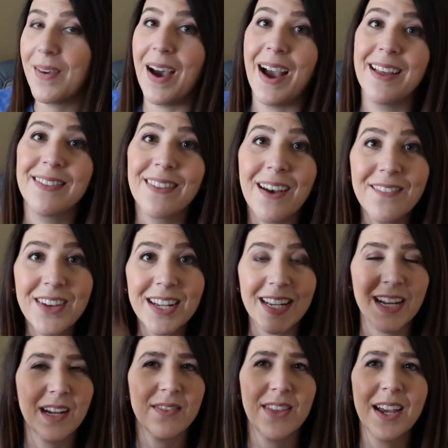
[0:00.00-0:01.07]
I love it.
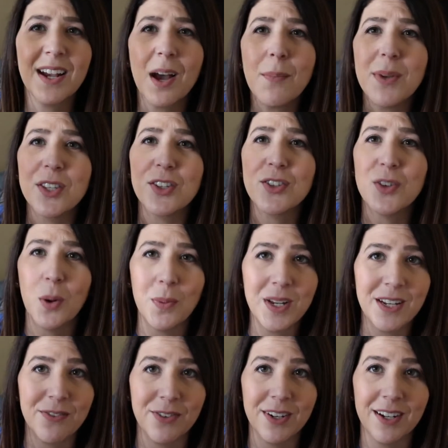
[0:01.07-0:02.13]
it they come in so
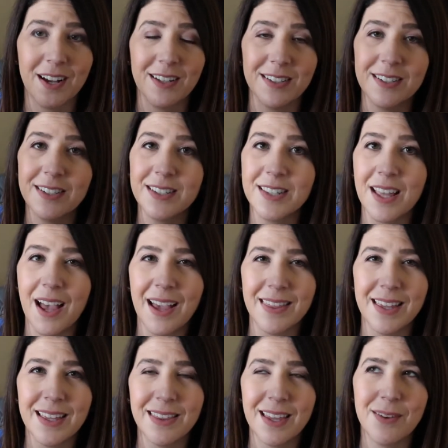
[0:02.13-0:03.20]
many different colors. I
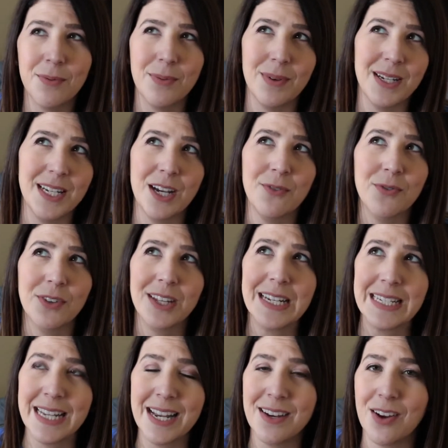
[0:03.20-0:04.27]
think they retail for
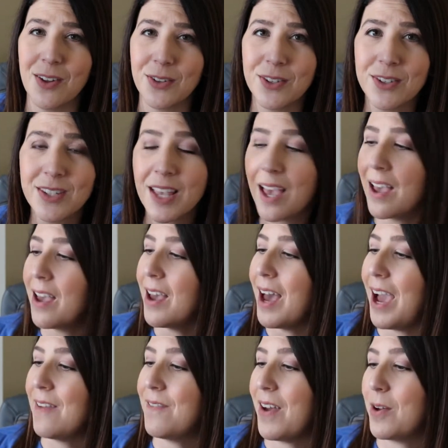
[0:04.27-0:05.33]
like $10.
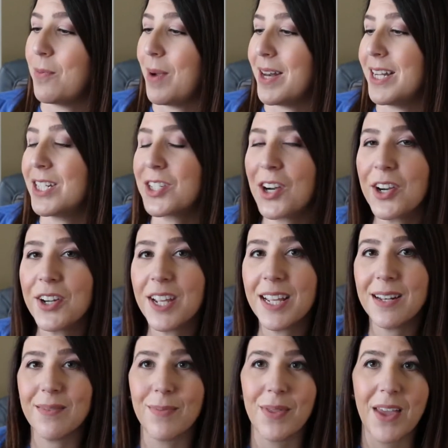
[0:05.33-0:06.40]
I found mine at
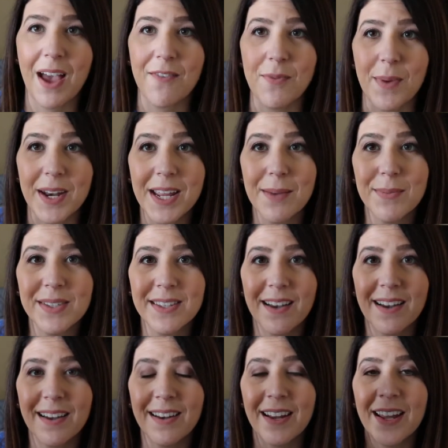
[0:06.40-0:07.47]
Target, but they have them on
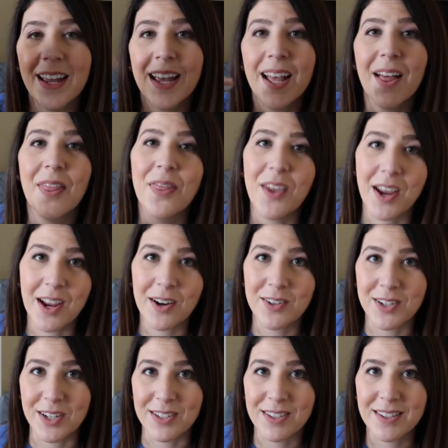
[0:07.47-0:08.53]
Amazon. They are
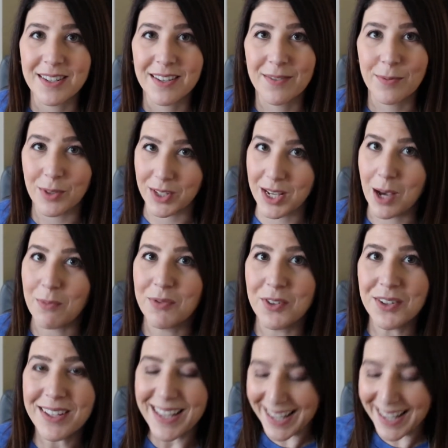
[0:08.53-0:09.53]
just really helpful.